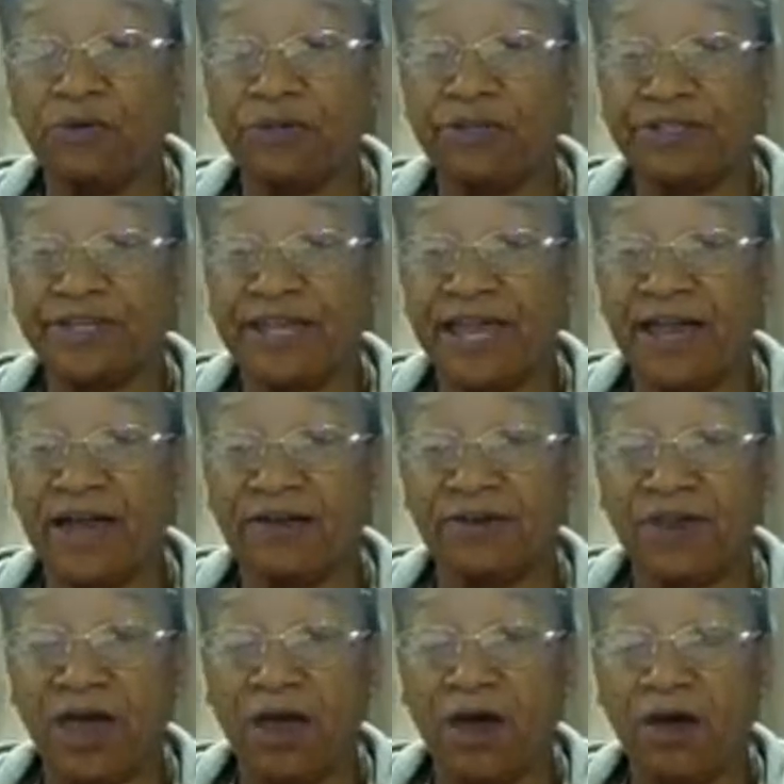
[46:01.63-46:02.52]
it
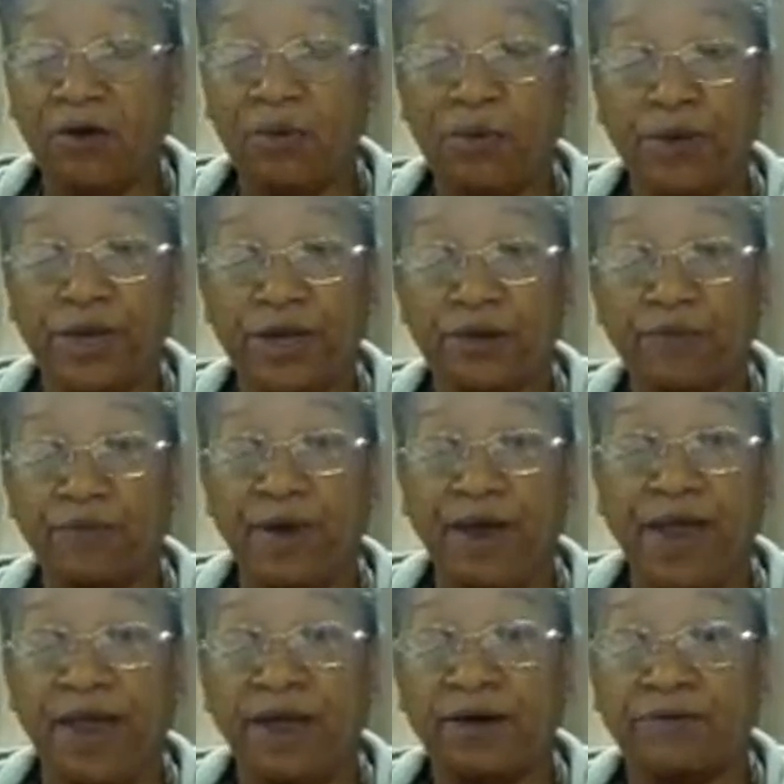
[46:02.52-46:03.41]
down all the way
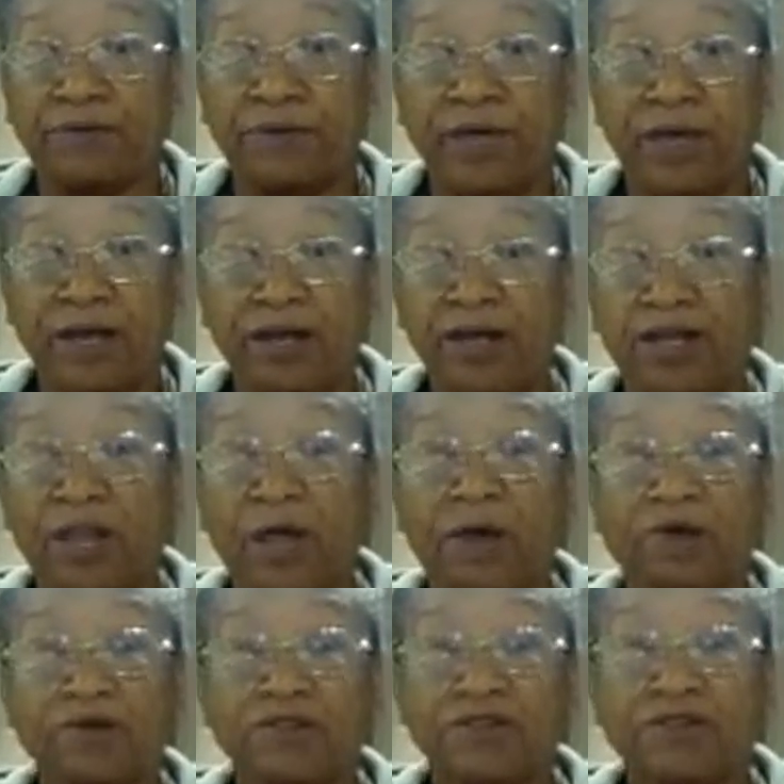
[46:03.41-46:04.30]
around,
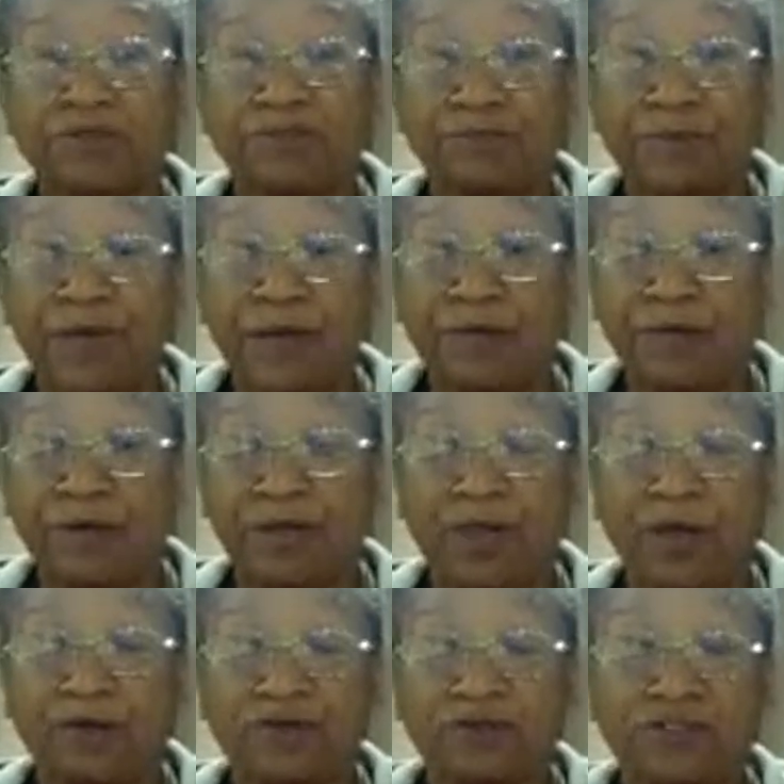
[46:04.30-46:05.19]
close, very
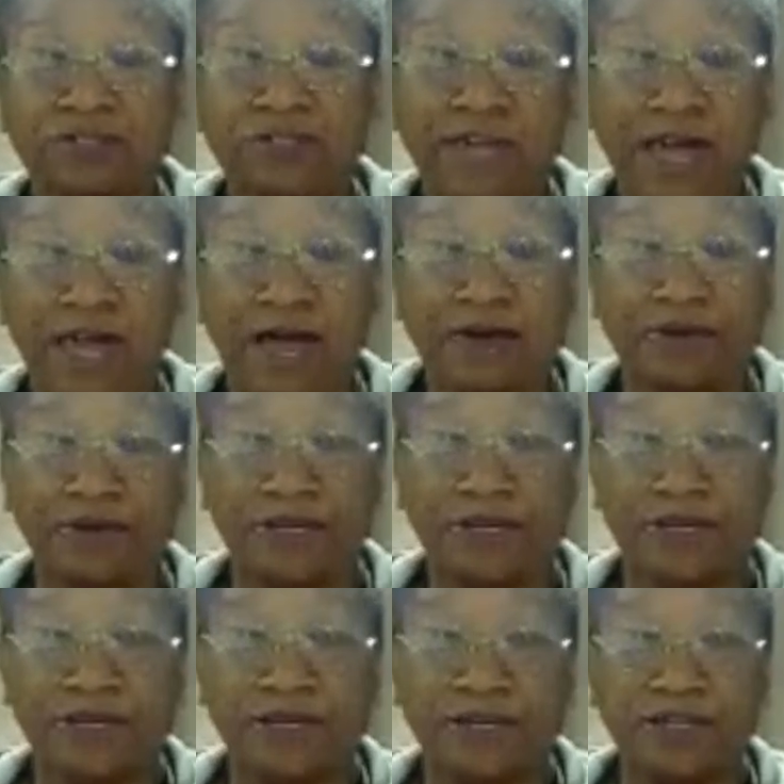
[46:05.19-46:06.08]
close to the outer
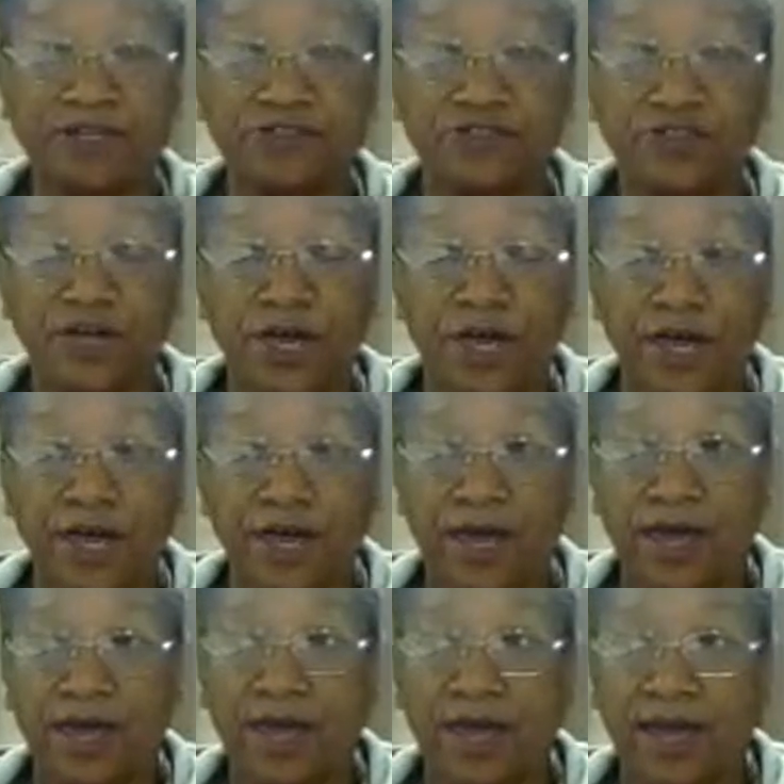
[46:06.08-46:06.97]
edge.
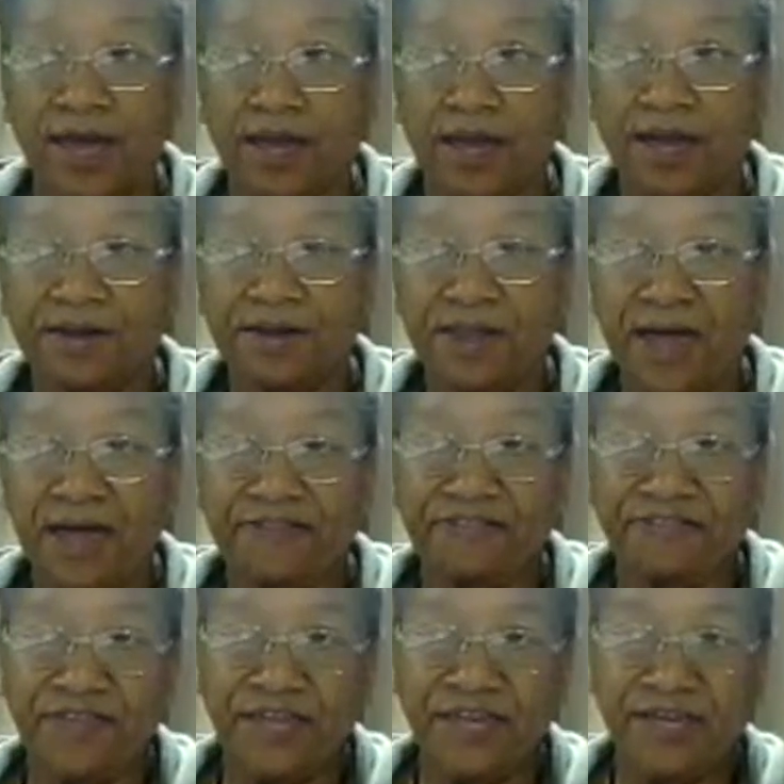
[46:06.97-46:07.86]
And I
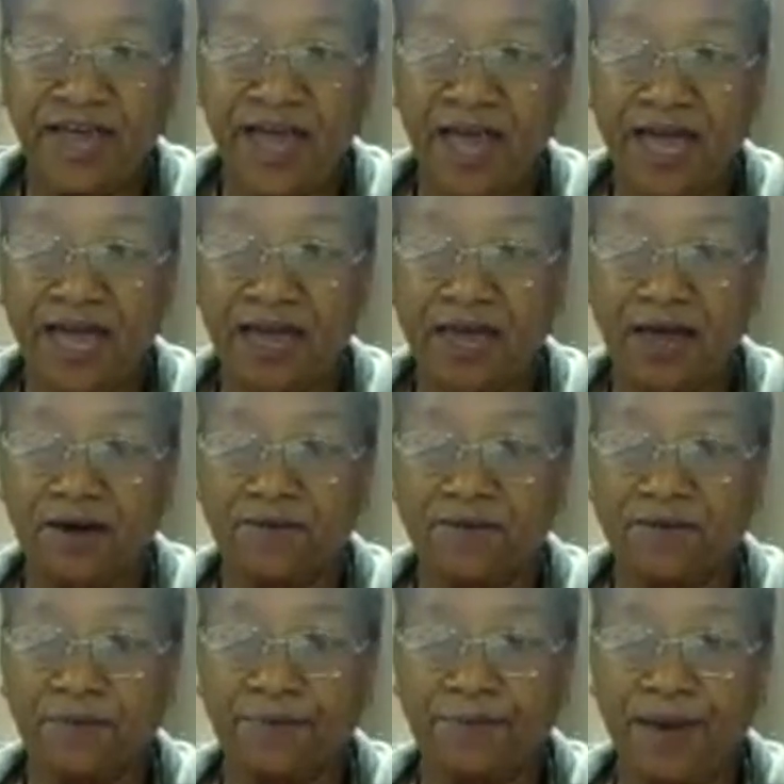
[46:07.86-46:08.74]
think I have
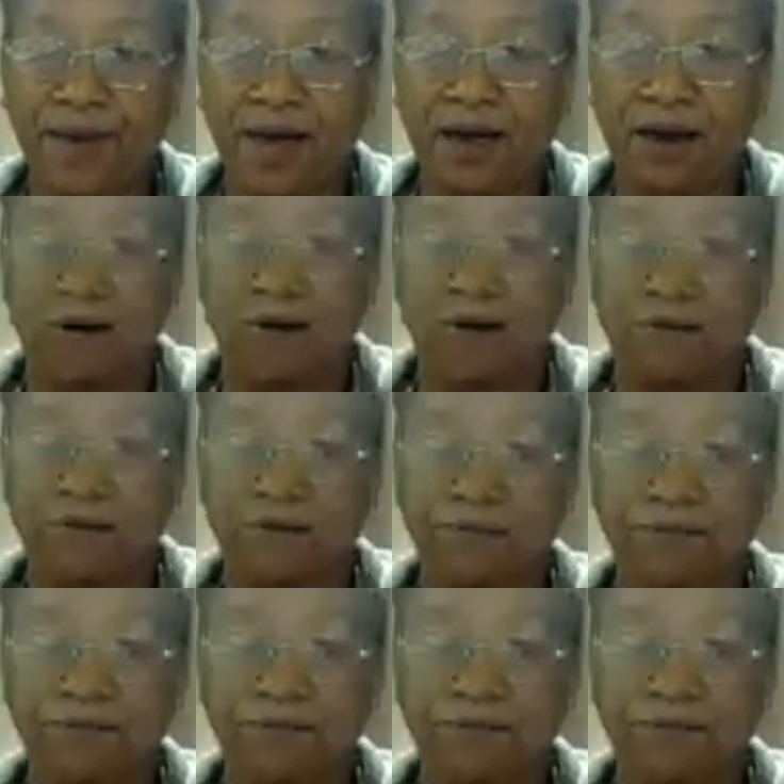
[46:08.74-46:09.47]
about